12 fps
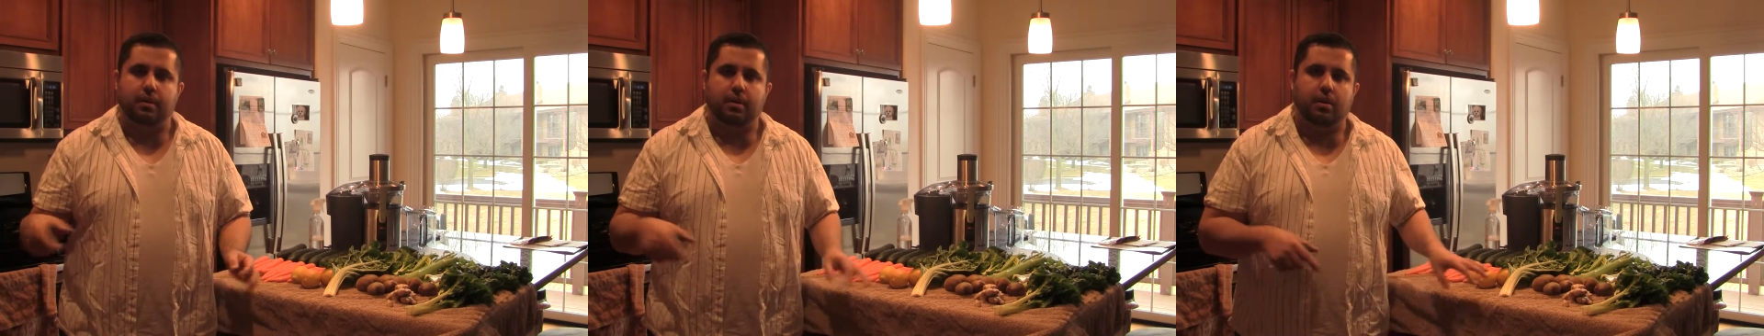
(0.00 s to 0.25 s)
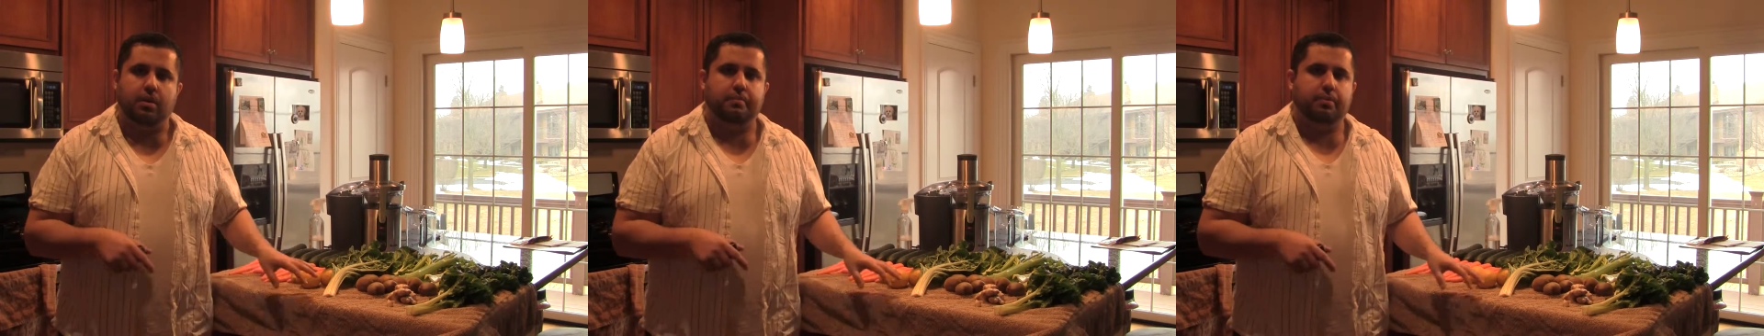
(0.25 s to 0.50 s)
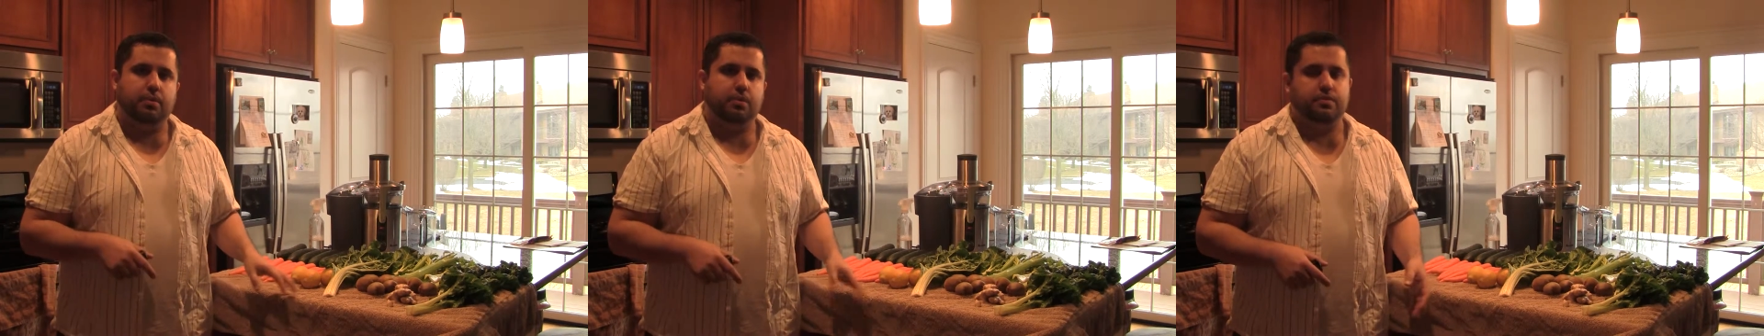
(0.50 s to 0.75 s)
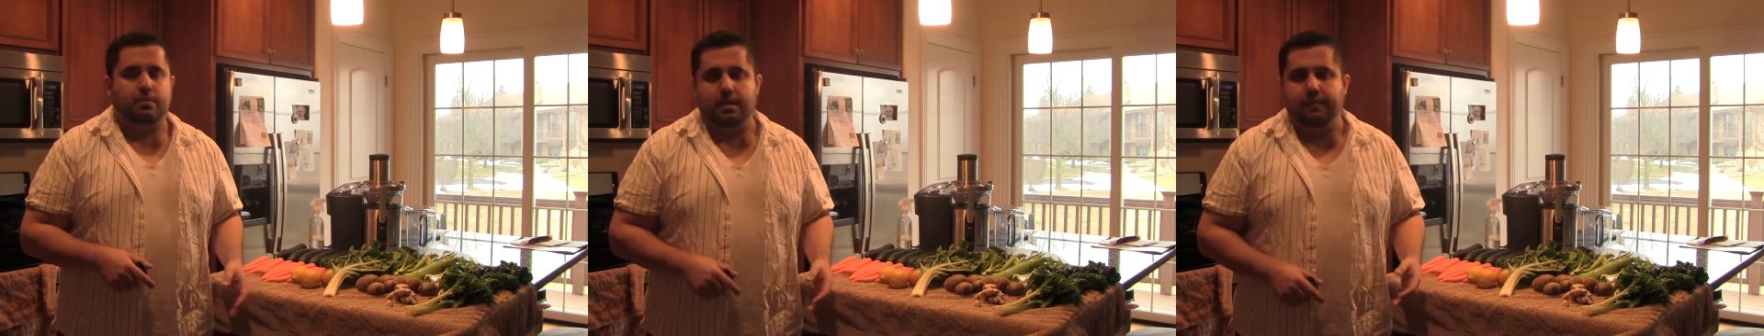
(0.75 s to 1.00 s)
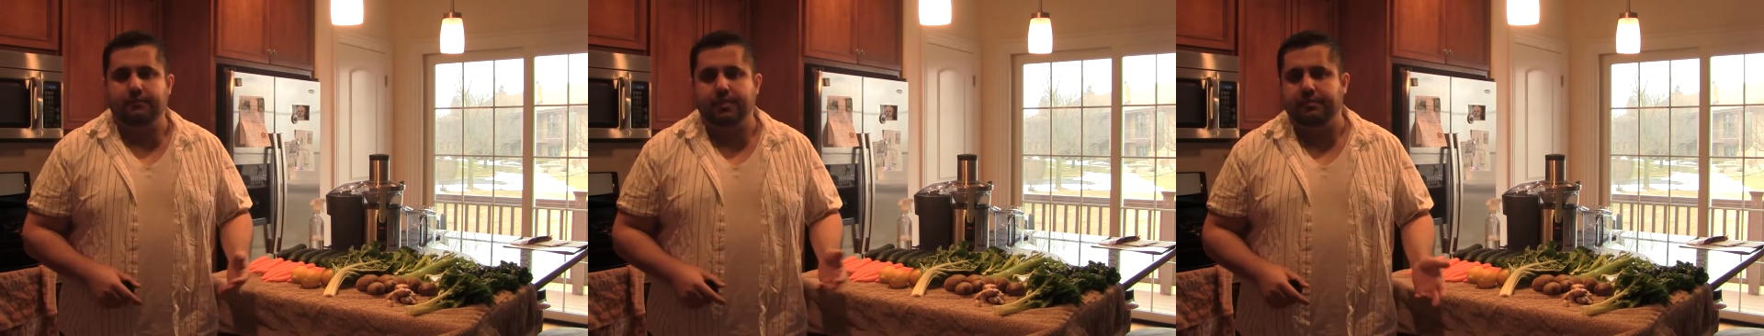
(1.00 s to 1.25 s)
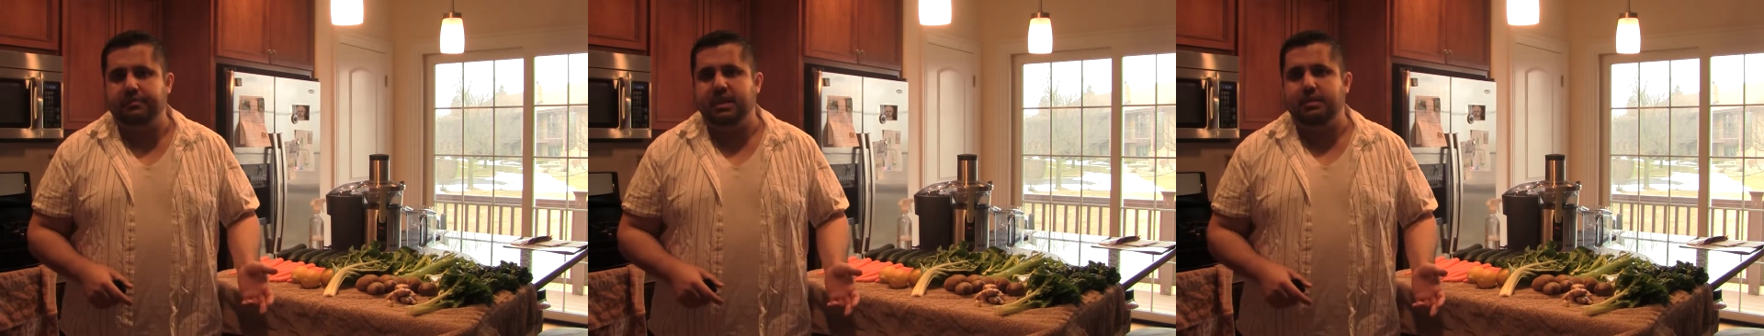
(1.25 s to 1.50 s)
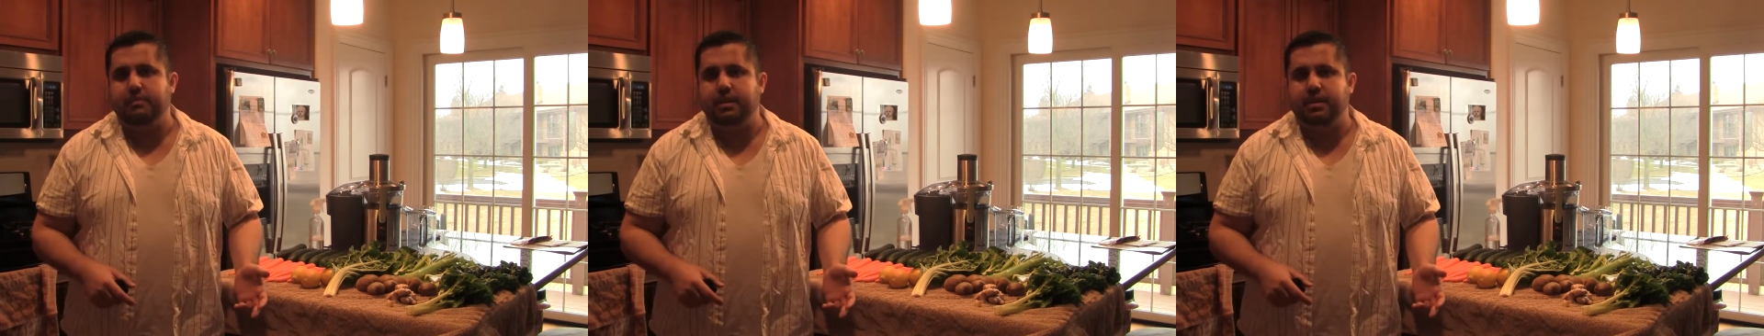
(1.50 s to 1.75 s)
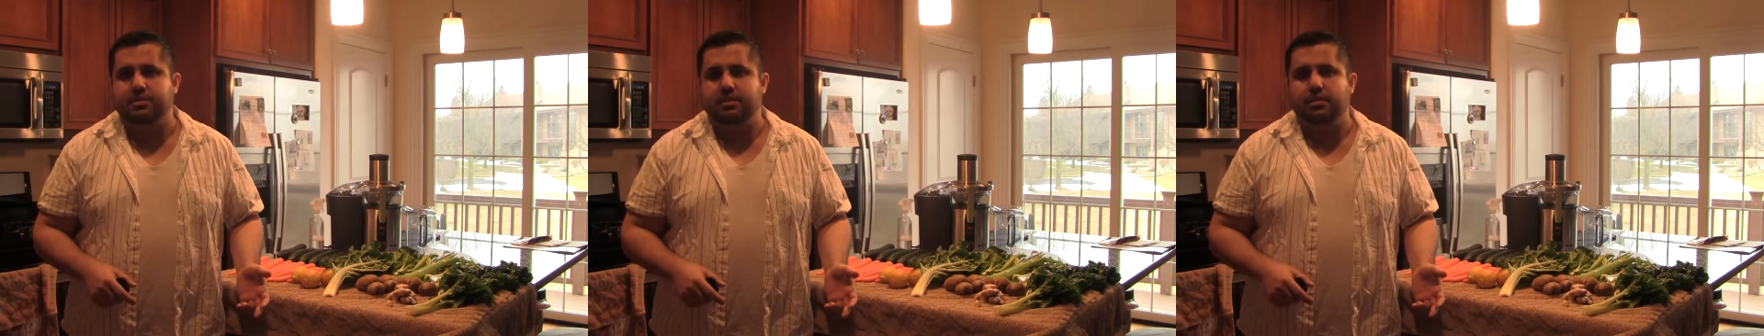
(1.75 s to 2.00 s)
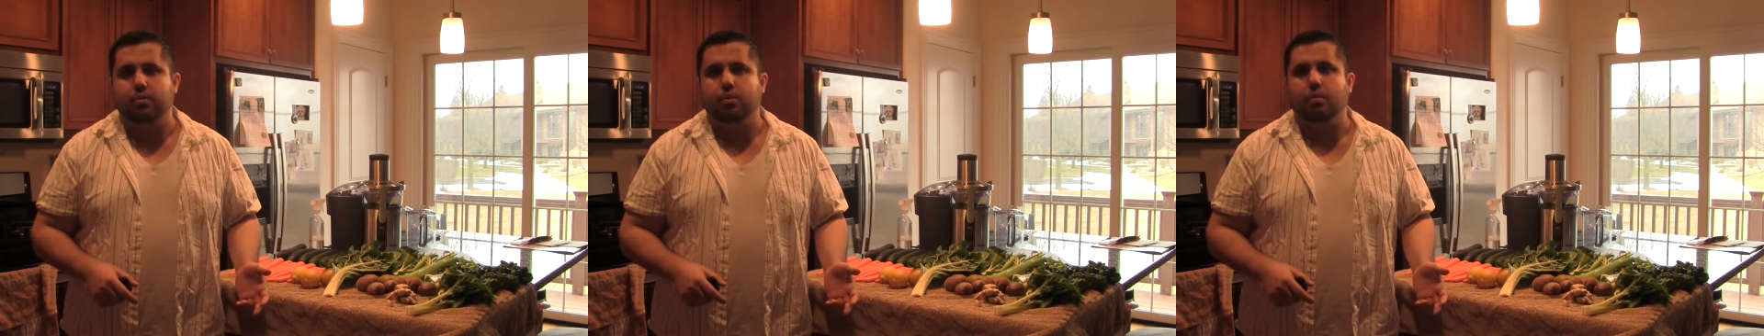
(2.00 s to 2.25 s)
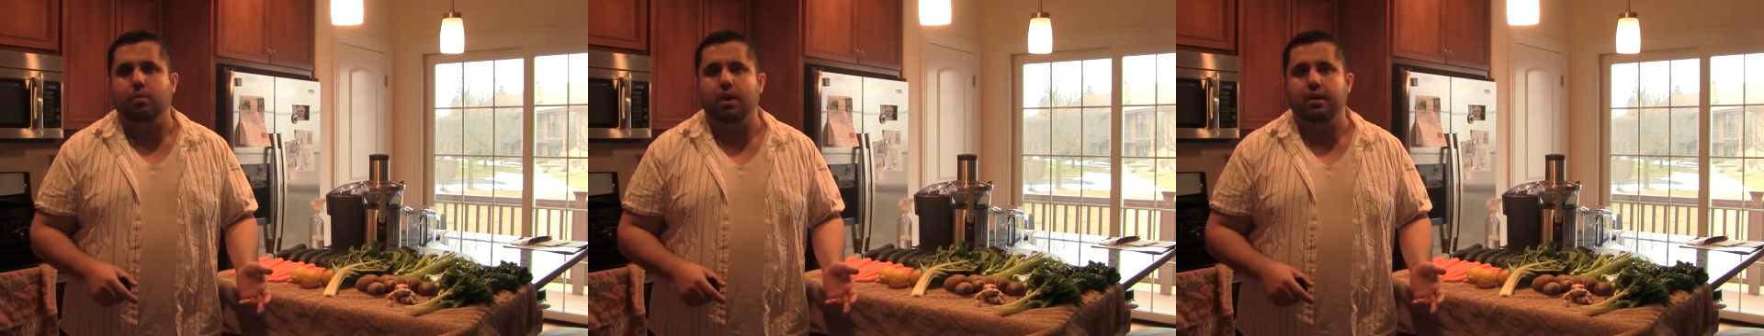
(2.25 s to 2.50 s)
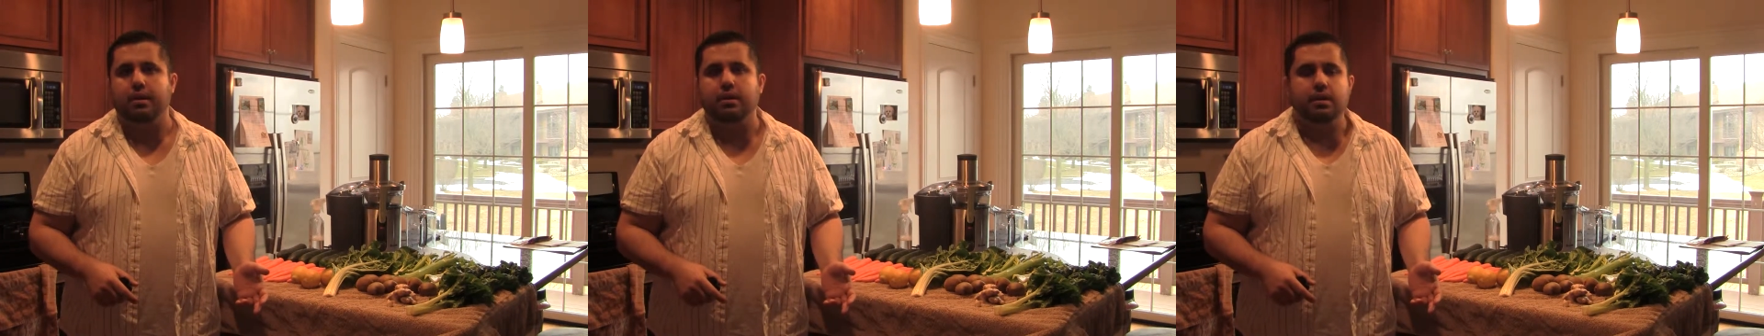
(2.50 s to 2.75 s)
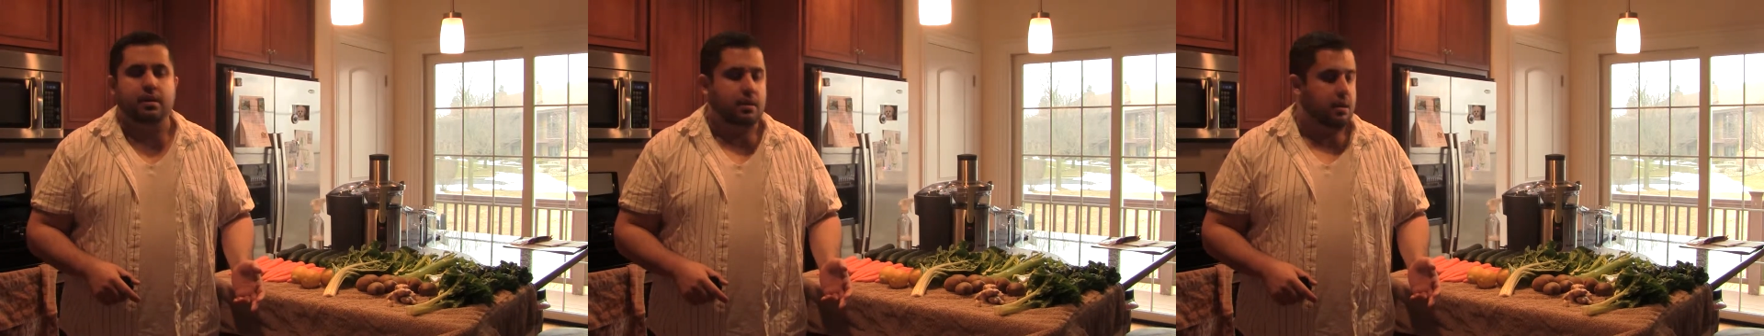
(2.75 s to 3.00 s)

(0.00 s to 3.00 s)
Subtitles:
all the produce for about 15 minutes in cool water.